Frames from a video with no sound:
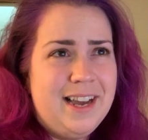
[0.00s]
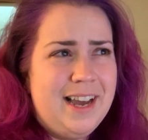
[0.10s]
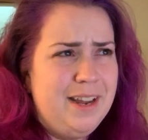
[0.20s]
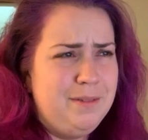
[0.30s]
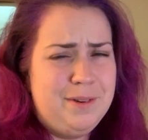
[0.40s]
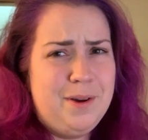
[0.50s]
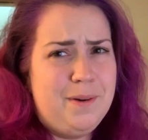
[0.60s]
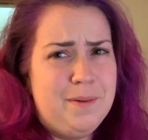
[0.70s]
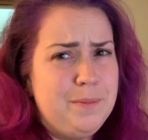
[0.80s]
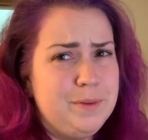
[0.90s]
I don't
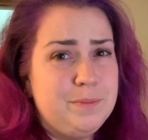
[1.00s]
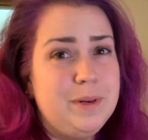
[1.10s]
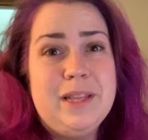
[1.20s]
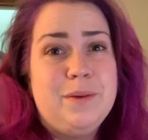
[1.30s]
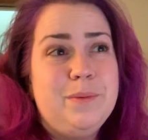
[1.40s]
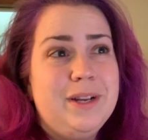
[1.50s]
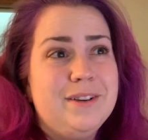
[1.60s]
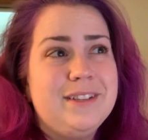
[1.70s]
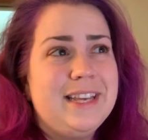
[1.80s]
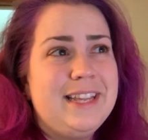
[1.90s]
know, it was really
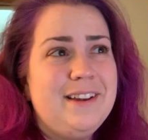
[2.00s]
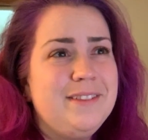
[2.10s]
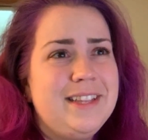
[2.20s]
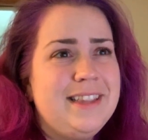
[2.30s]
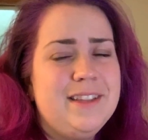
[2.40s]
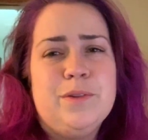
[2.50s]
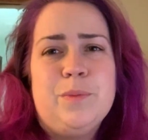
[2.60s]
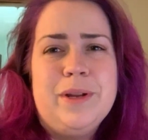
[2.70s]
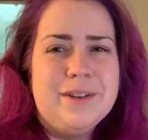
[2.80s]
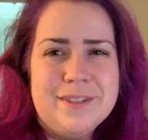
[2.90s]
weird. Like, I don't think that's a
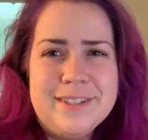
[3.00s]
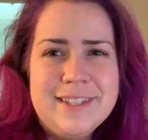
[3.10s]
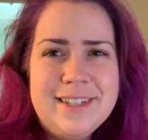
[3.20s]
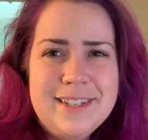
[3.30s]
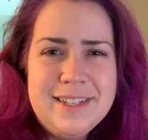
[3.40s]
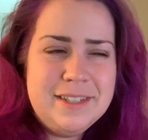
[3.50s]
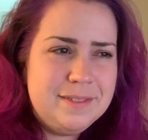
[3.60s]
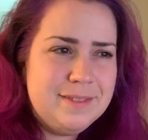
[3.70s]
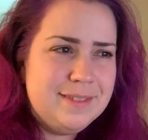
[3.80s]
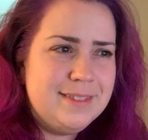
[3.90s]
weird,
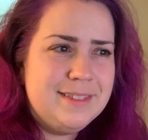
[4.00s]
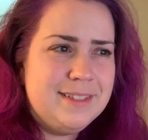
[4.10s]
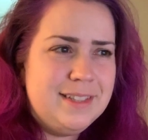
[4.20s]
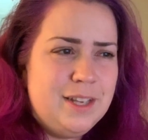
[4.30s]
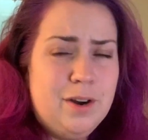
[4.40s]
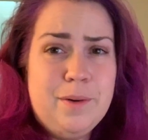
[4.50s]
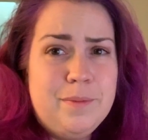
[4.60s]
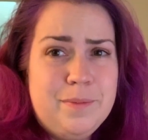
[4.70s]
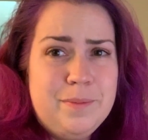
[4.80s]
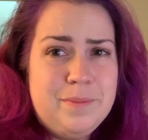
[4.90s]

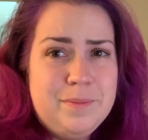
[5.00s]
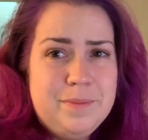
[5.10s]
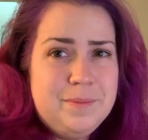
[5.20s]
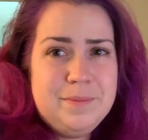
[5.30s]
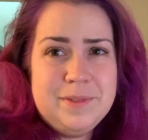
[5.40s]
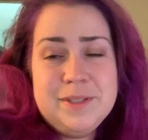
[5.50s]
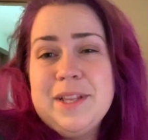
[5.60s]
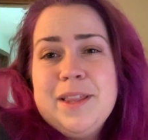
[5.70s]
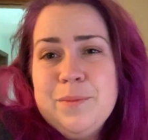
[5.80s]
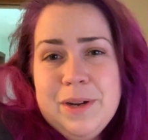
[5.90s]
there's
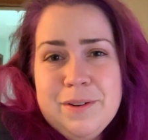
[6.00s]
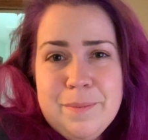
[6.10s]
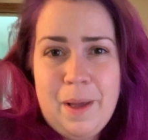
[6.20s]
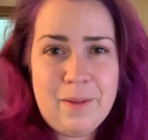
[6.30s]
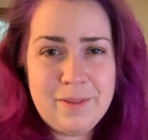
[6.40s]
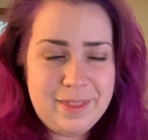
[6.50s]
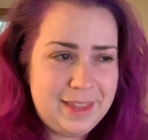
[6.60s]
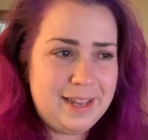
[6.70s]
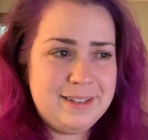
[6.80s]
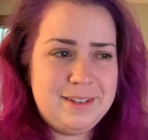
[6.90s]
nothing weird about
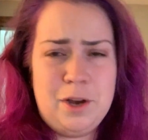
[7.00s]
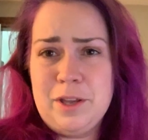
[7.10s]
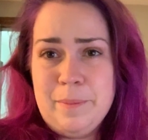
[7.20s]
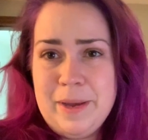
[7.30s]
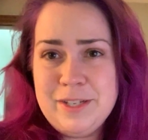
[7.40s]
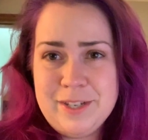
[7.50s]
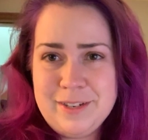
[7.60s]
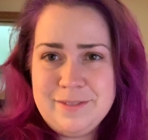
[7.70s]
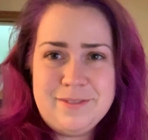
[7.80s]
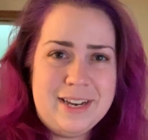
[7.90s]
that
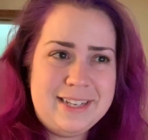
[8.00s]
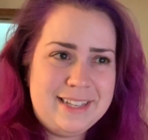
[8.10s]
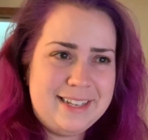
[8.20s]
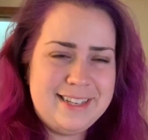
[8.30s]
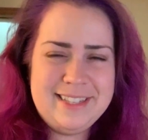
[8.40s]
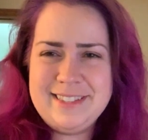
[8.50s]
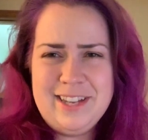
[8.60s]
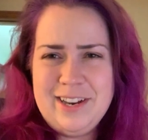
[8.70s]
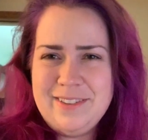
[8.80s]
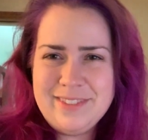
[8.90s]
occupation, right? Like, it's
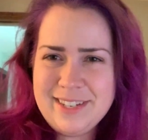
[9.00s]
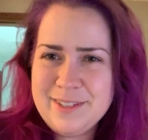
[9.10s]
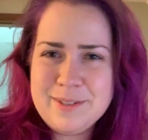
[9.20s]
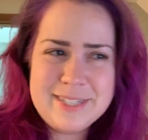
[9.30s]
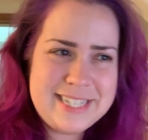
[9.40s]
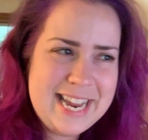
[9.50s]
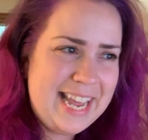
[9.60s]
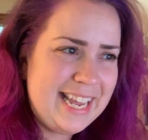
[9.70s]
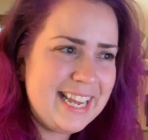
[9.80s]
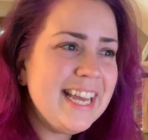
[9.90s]
not even
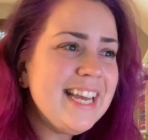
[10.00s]
interesting.